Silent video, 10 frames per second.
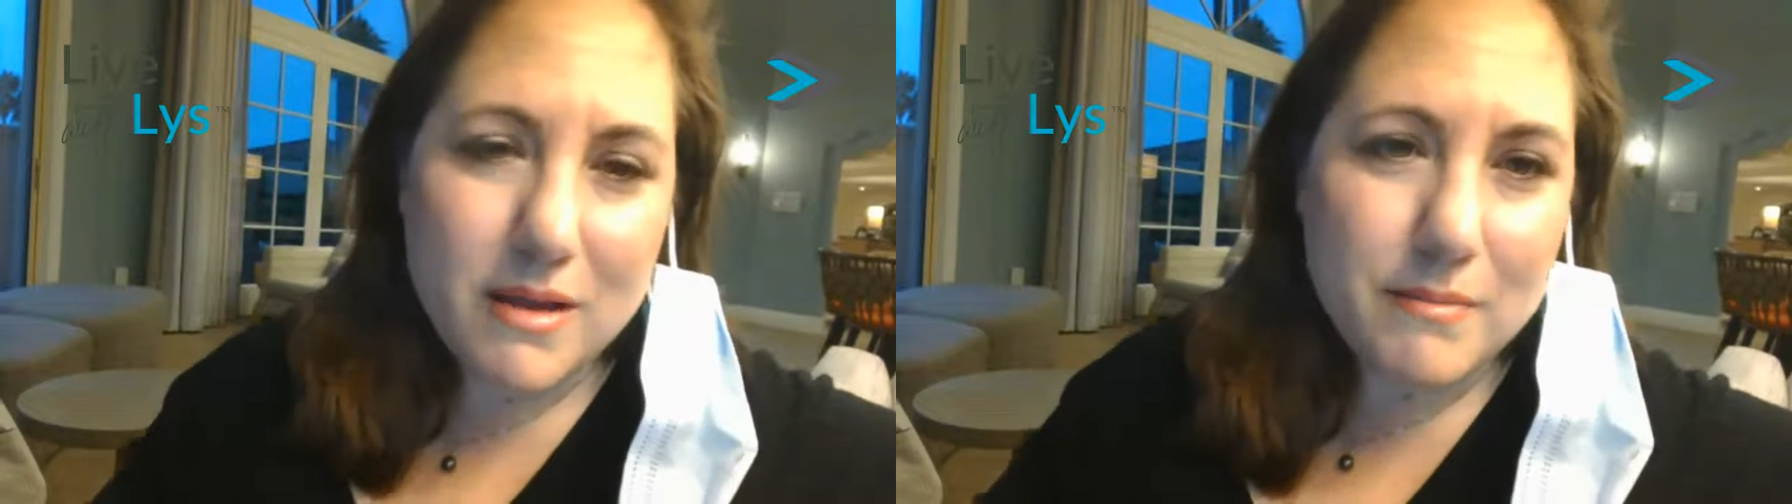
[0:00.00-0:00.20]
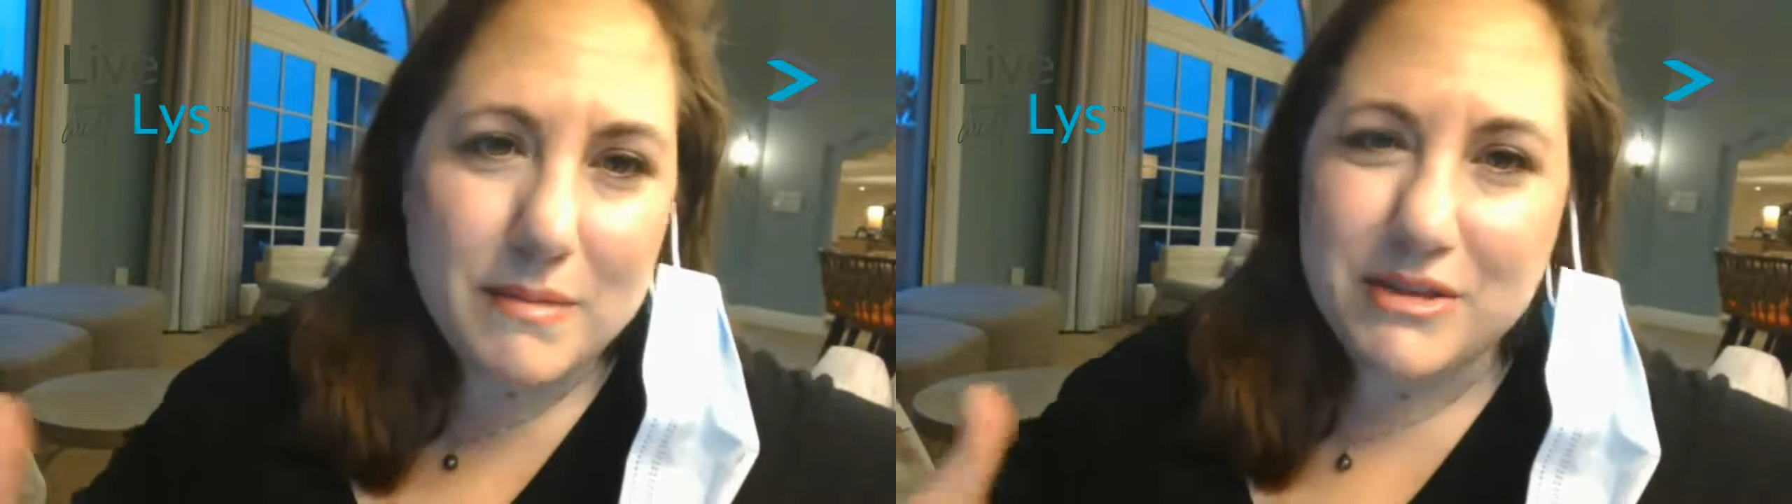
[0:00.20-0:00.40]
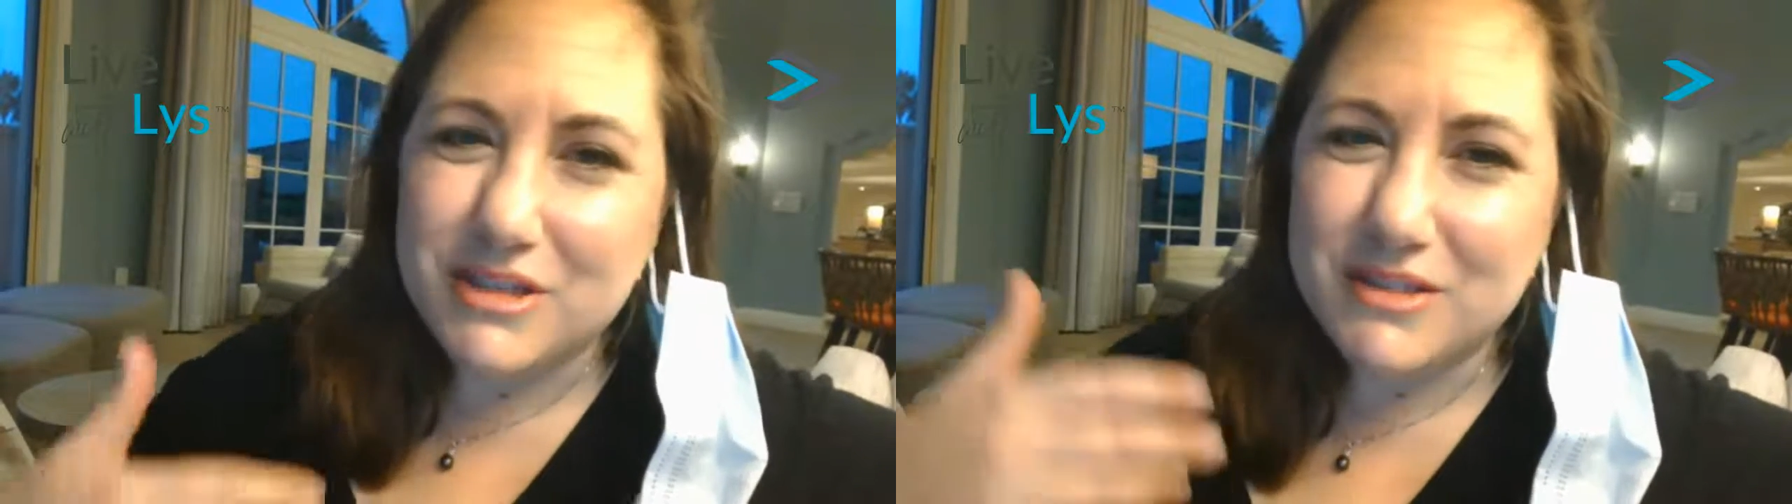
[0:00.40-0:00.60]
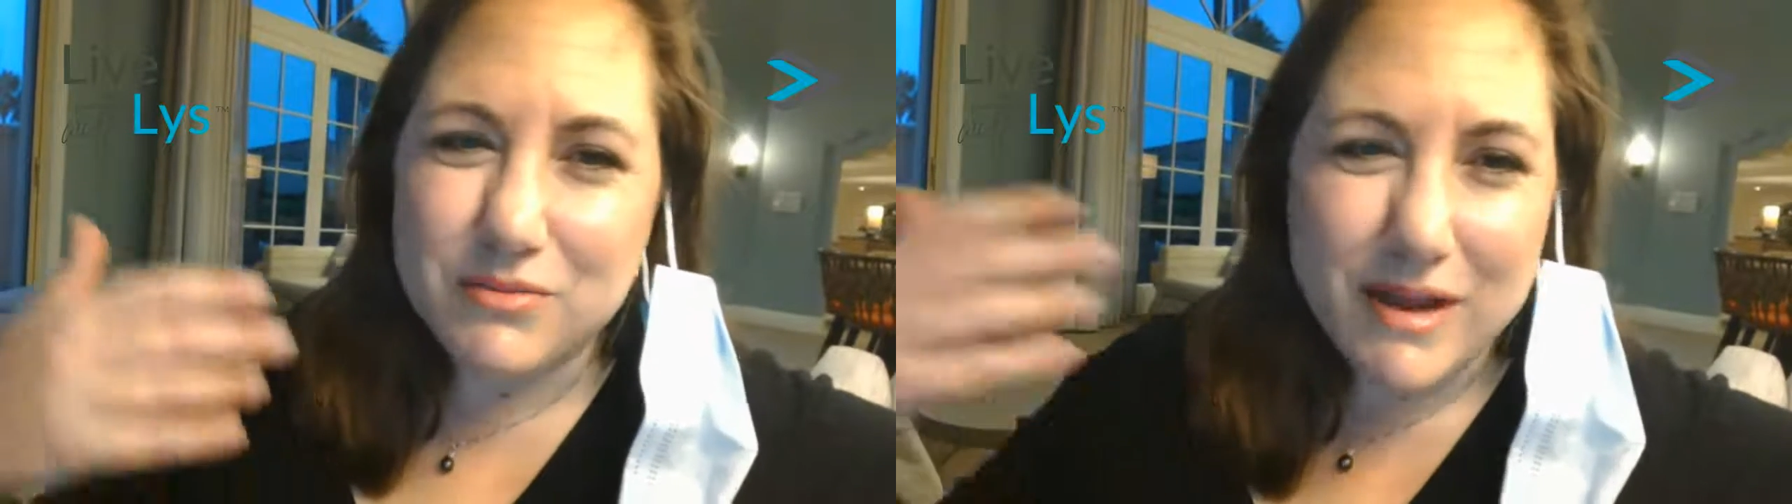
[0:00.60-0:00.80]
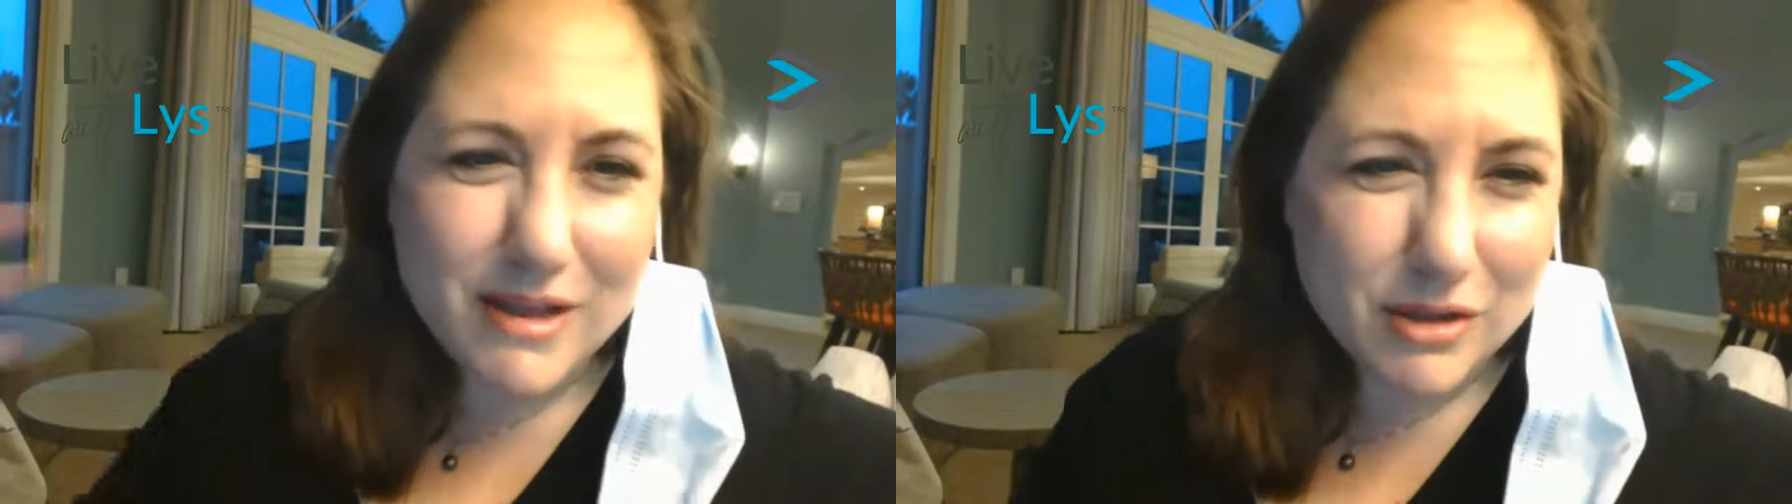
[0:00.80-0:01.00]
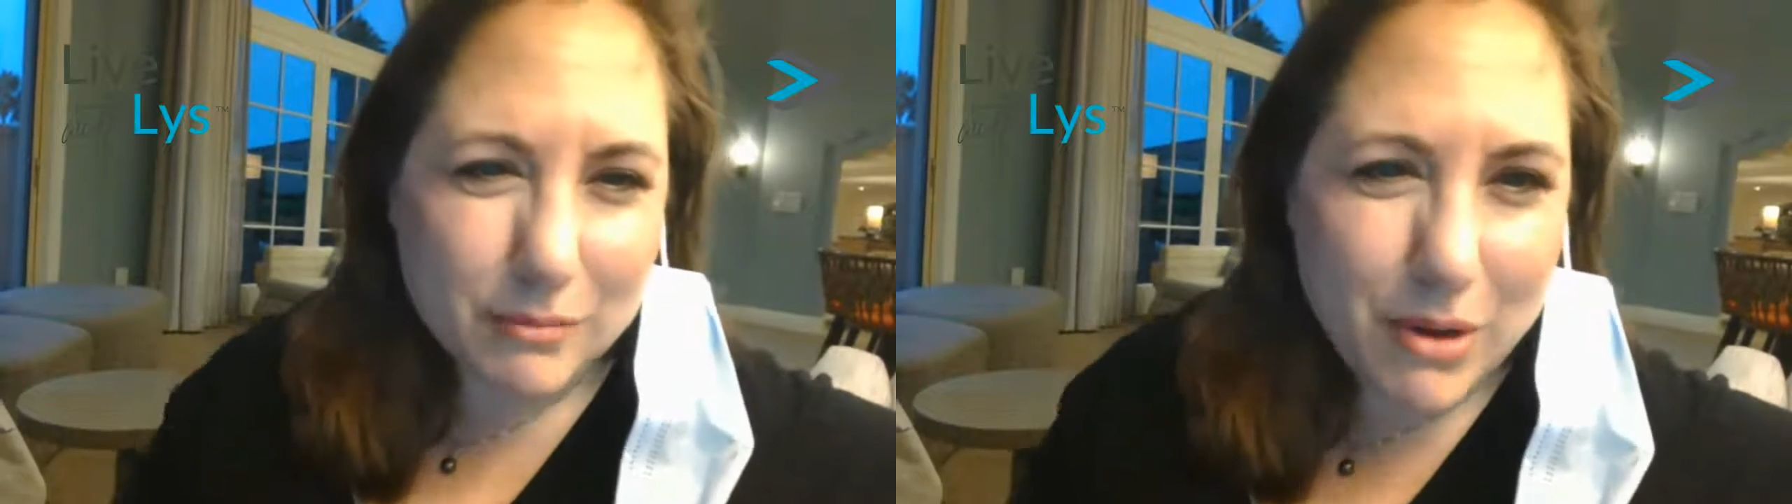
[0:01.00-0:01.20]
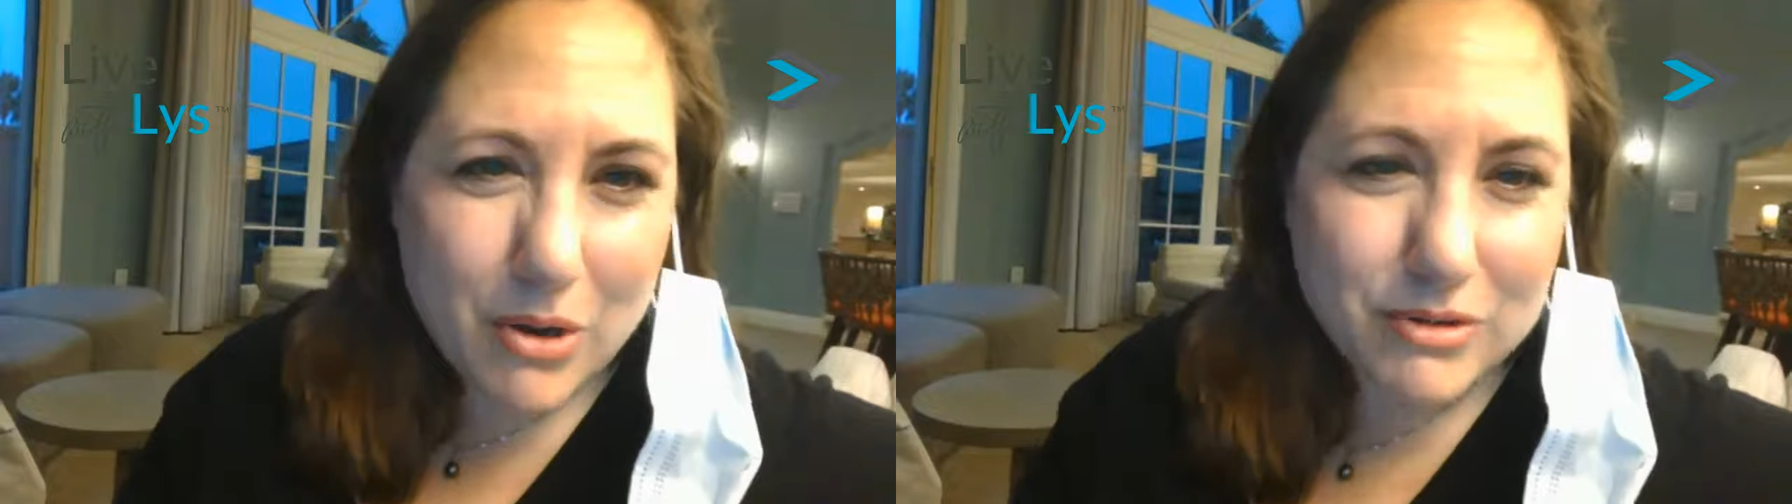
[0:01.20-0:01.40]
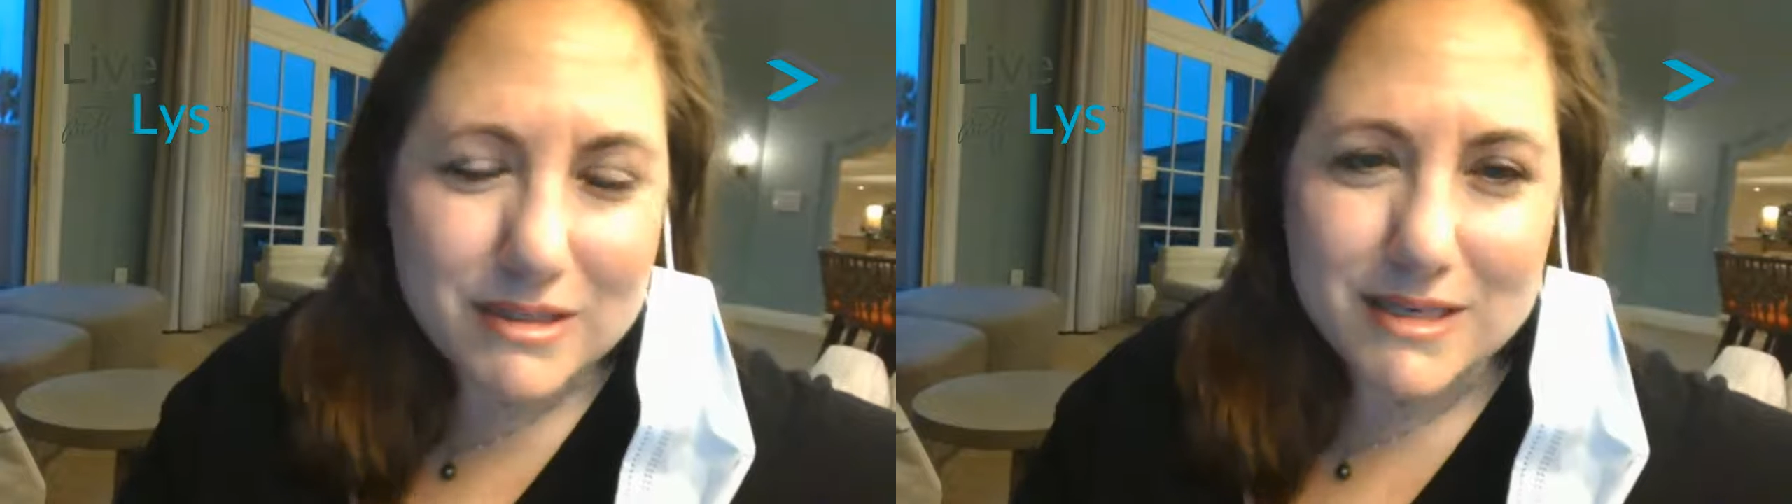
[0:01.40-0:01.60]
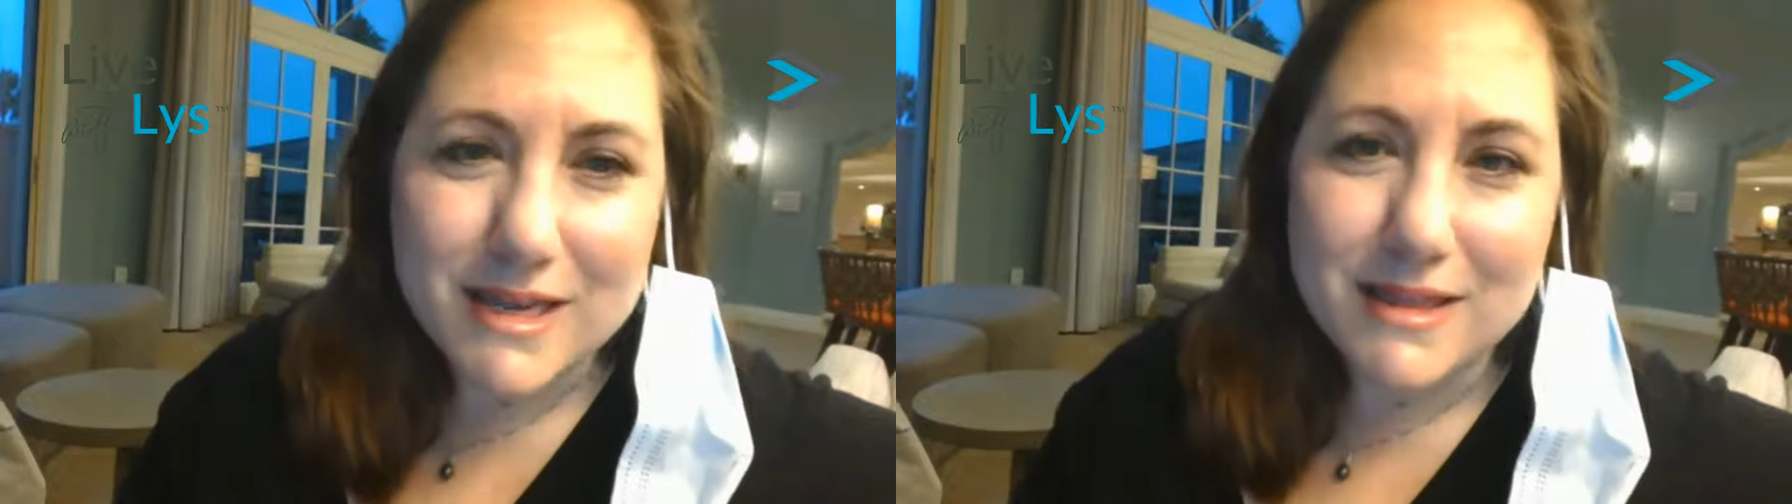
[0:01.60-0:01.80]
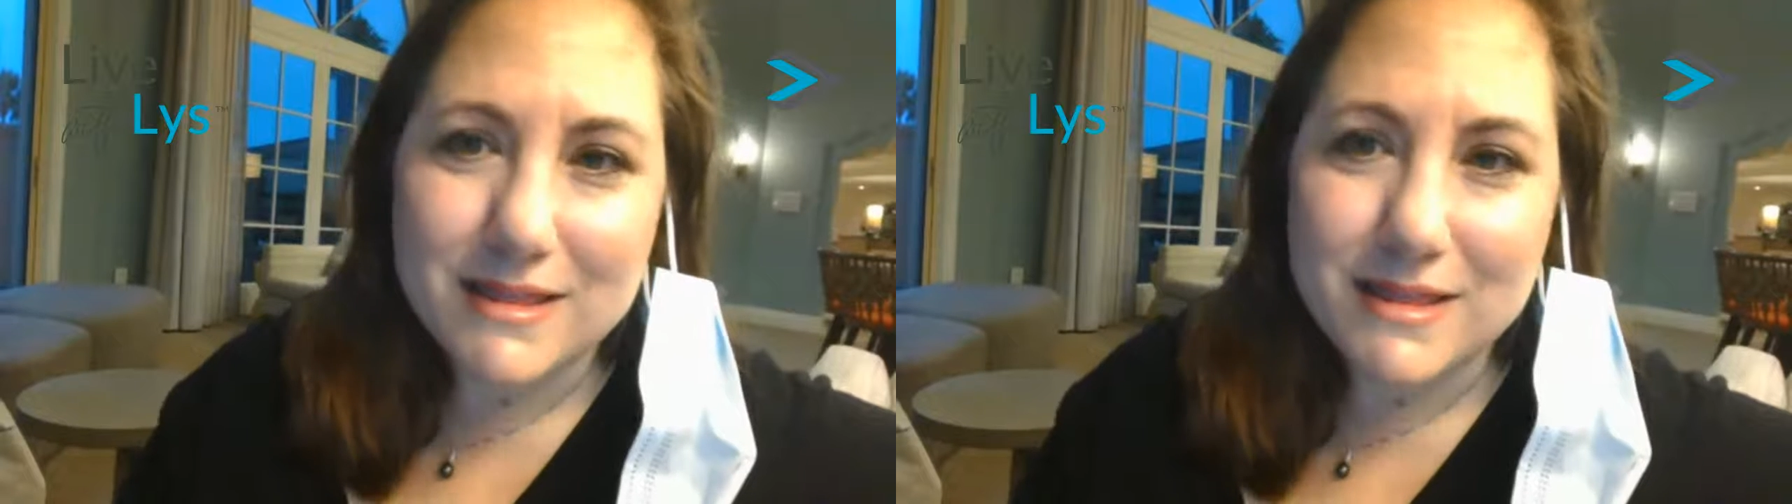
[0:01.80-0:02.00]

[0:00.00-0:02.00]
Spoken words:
maybe just regular posting.